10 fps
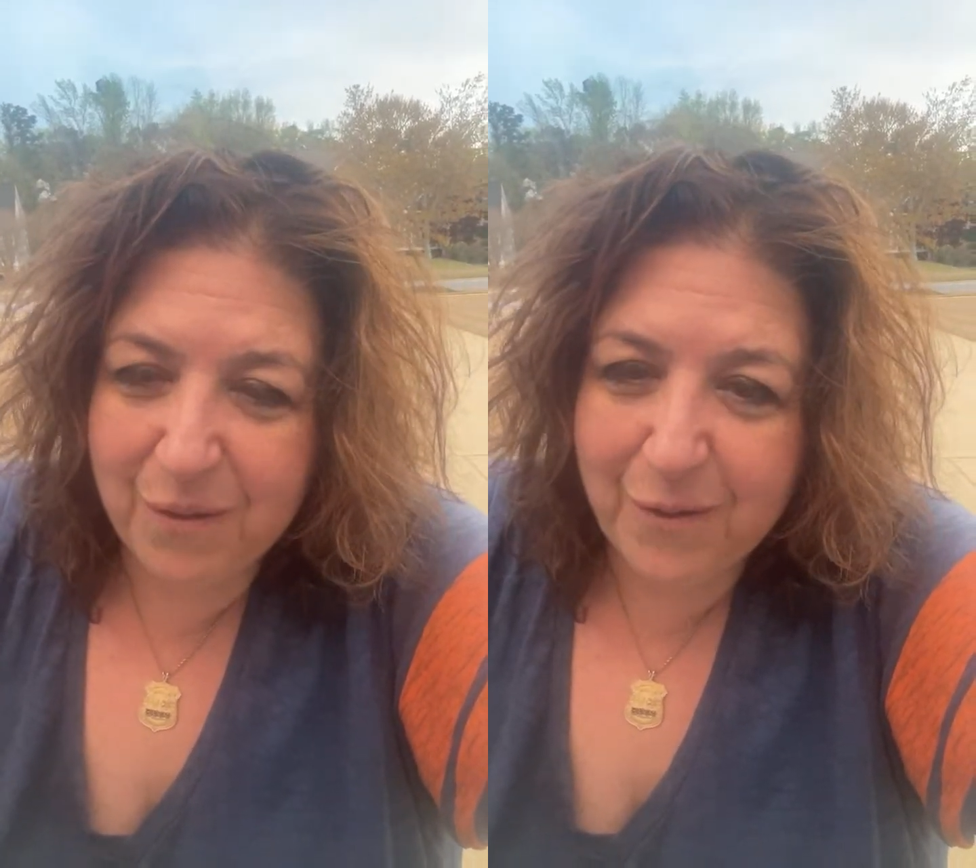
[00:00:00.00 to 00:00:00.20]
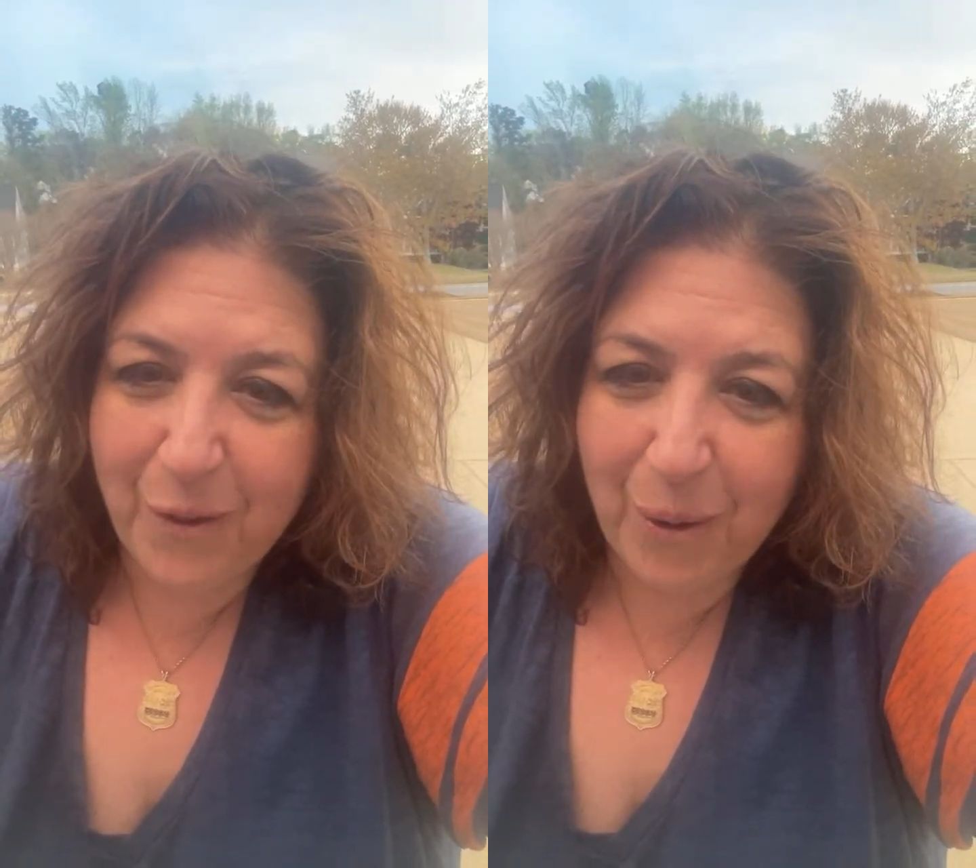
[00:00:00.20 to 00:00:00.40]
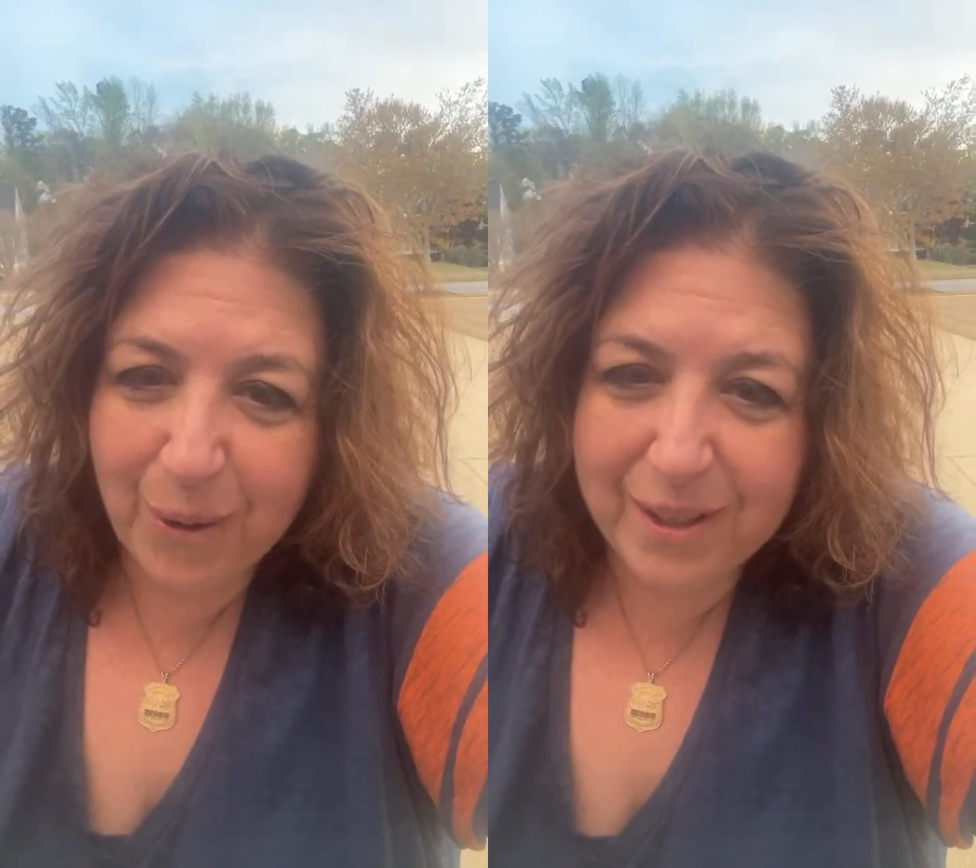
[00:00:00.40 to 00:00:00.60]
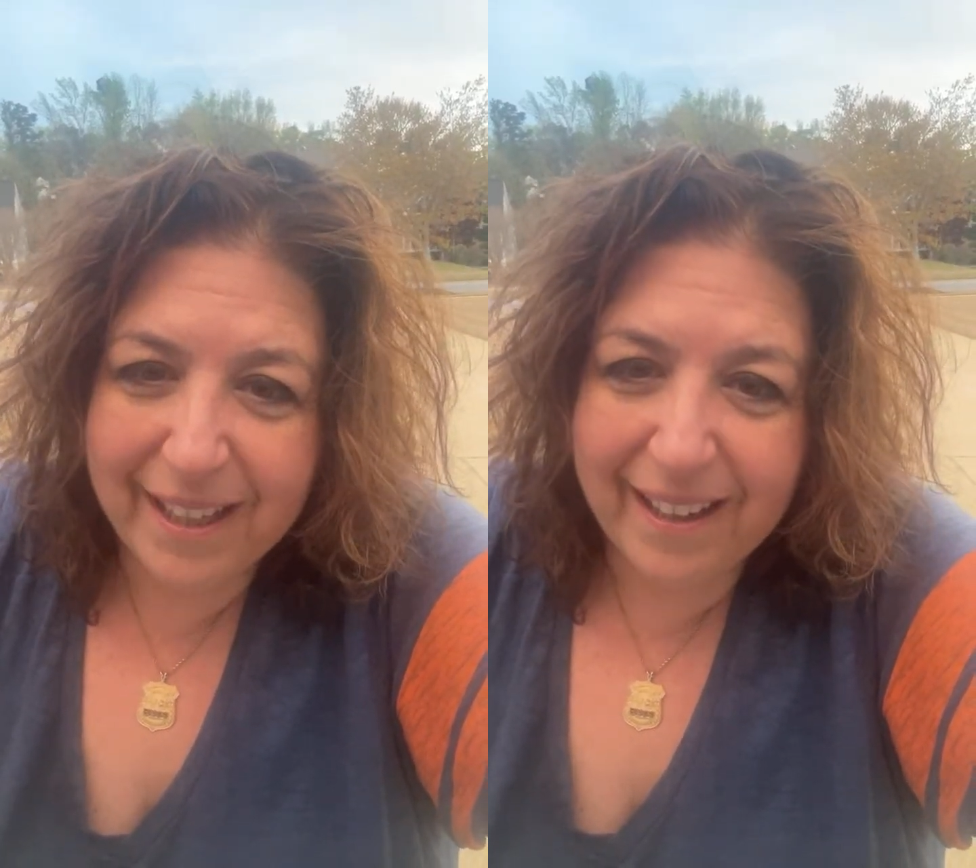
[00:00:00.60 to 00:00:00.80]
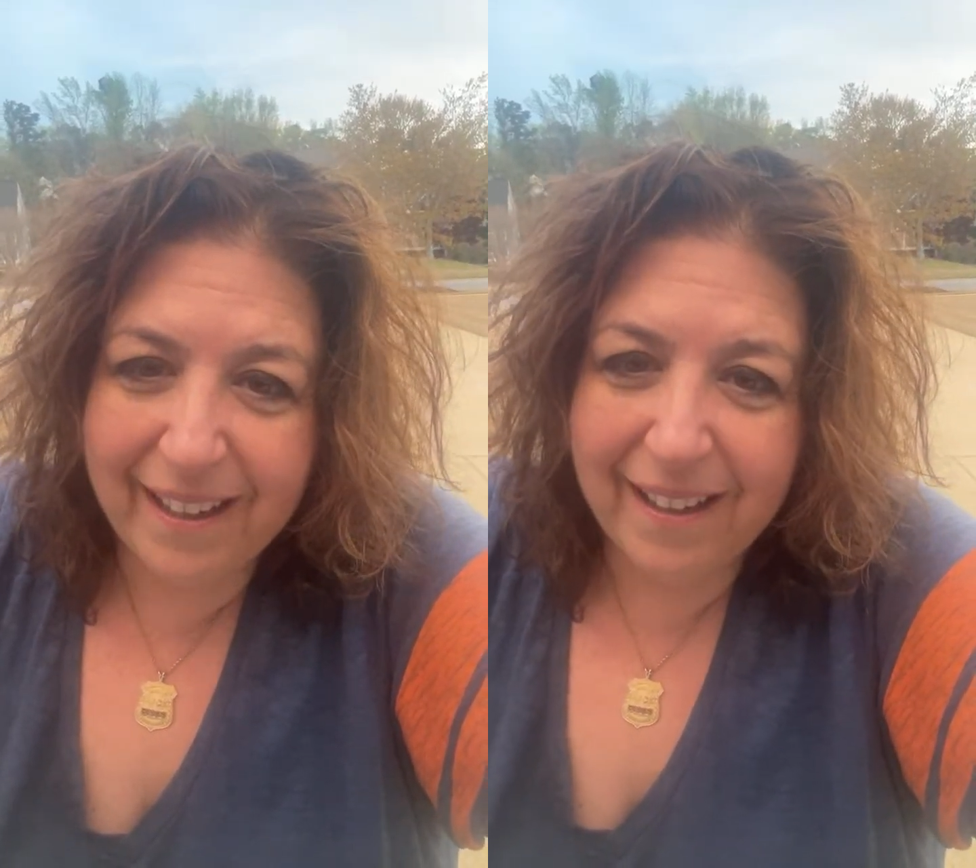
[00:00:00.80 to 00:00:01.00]

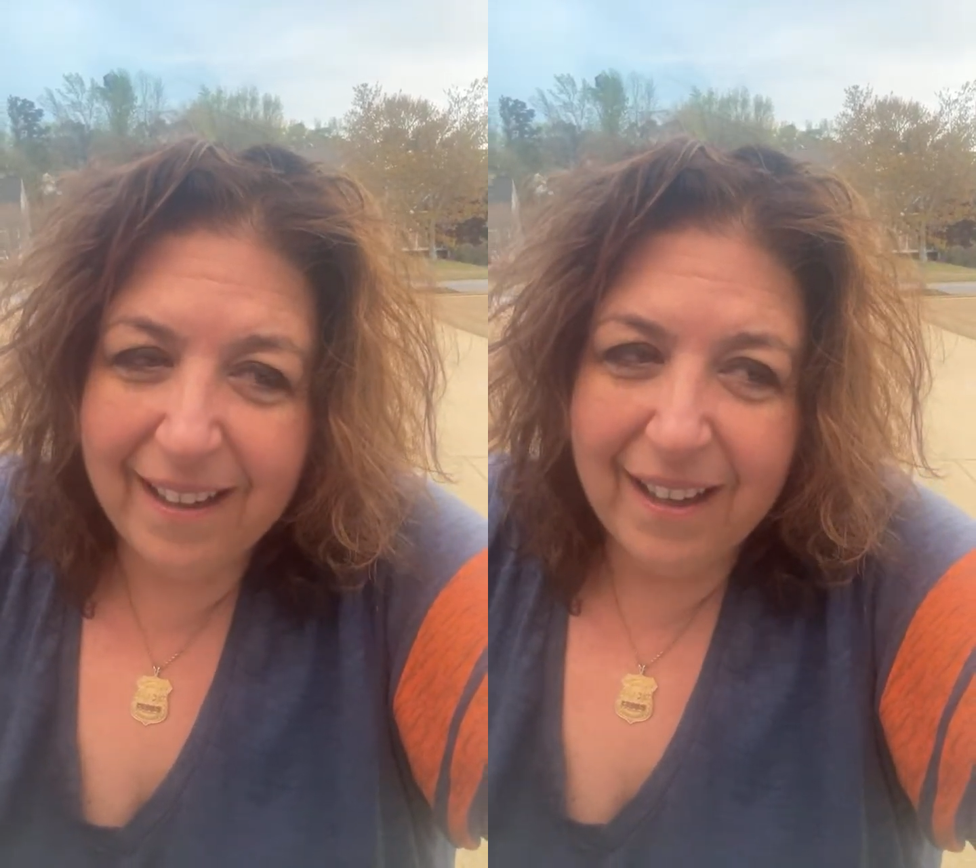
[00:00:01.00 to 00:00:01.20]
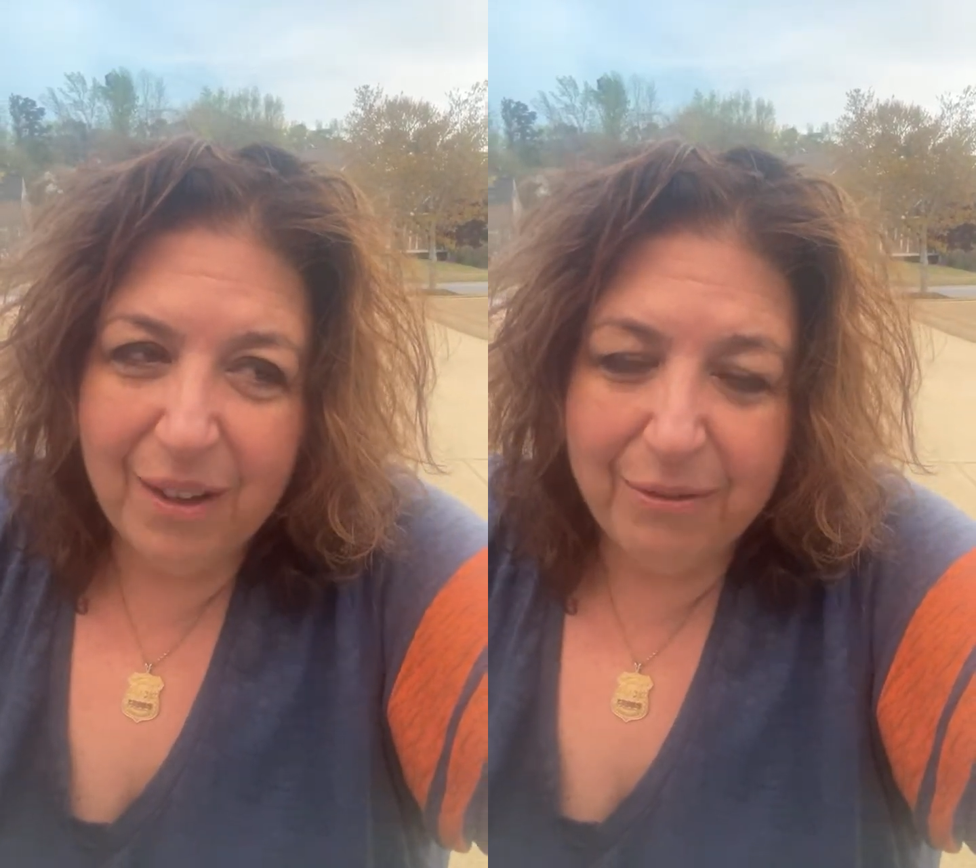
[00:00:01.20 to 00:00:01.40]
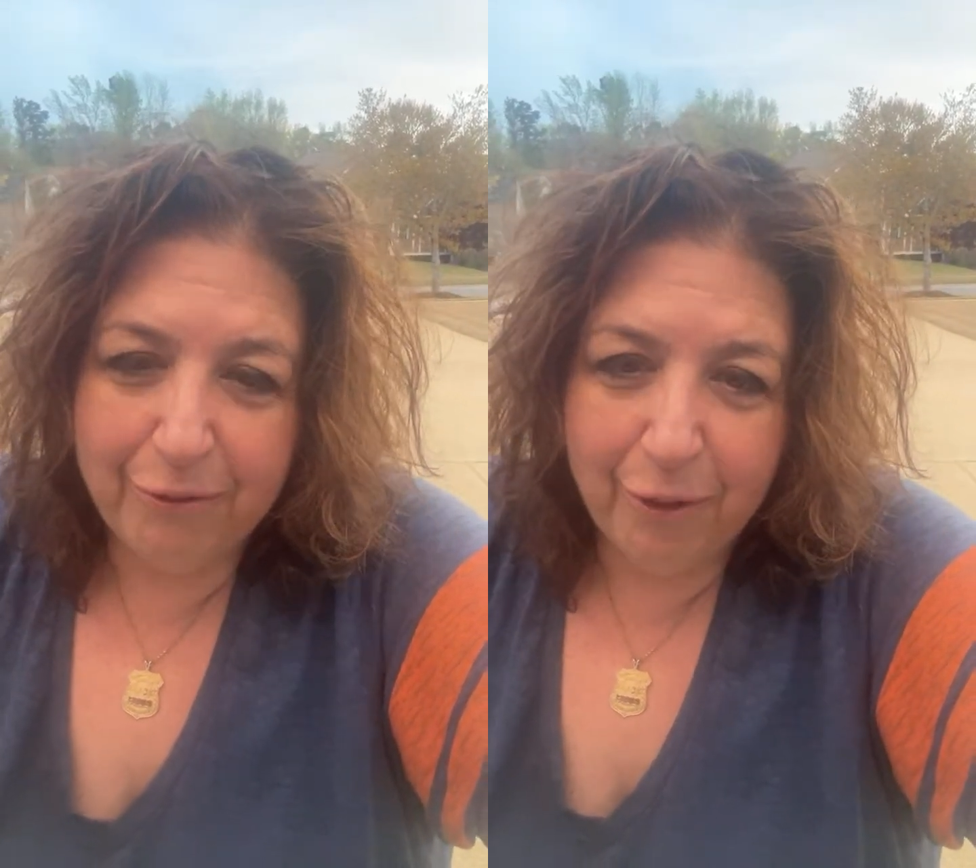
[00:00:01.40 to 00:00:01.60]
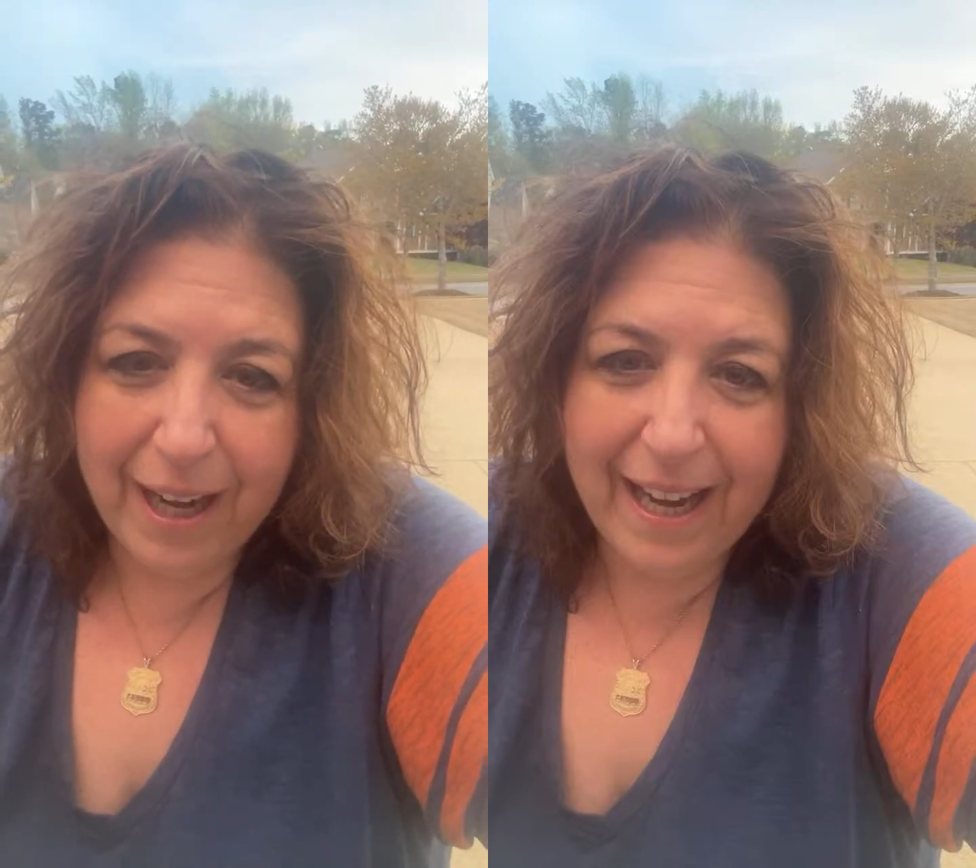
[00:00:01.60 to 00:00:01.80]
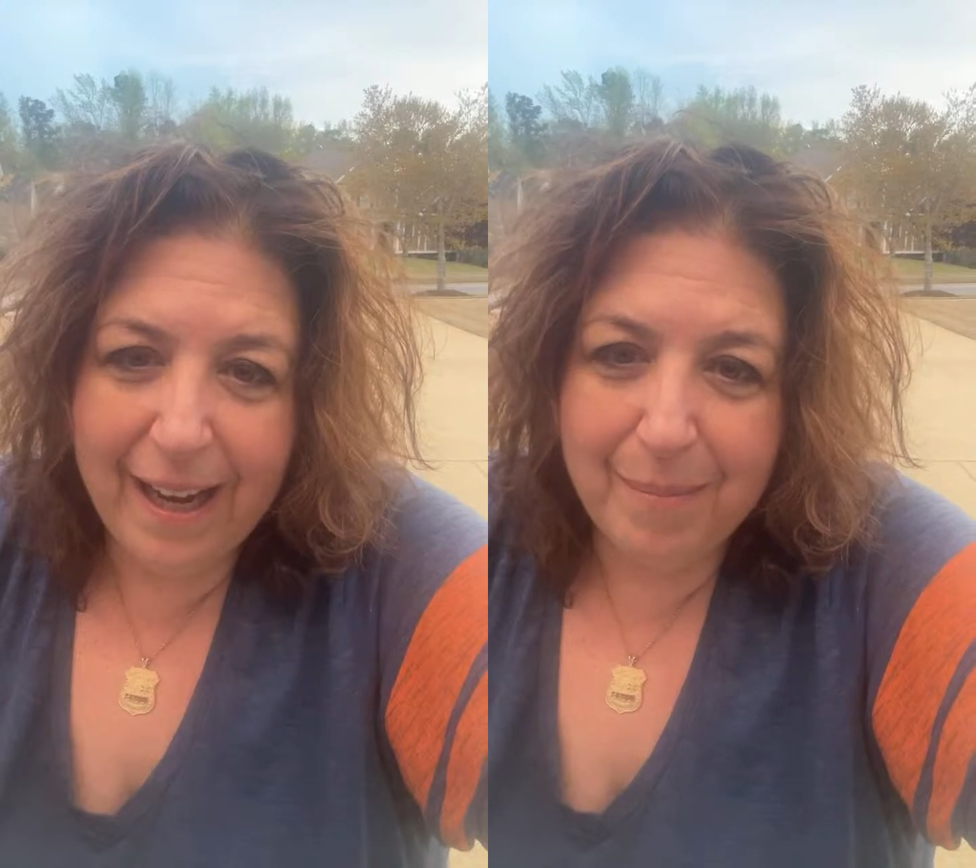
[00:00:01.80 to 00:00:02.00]
folding
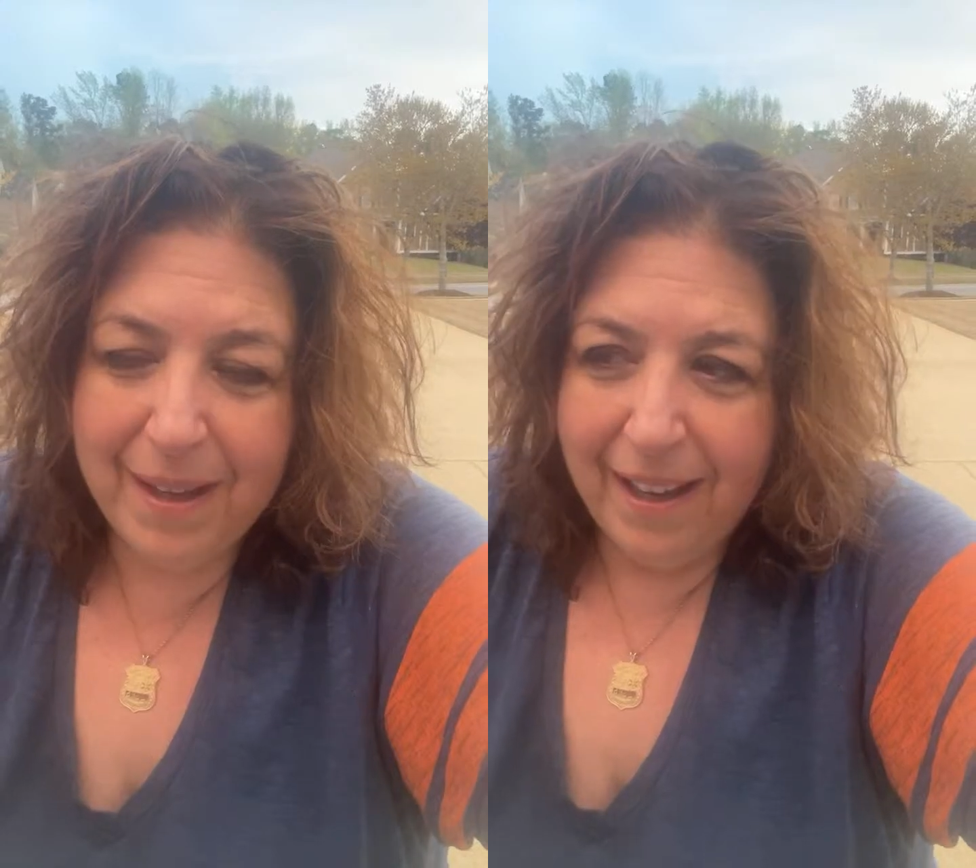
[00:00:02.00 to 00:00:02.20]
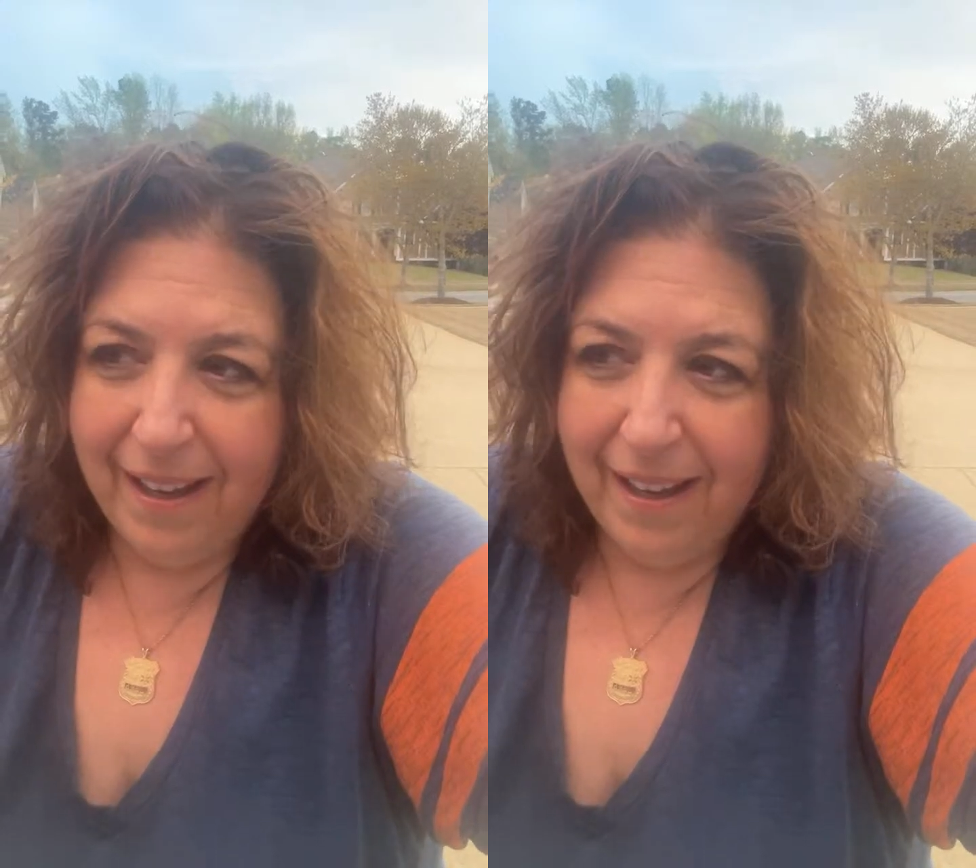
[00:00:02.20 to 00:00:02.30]
frame,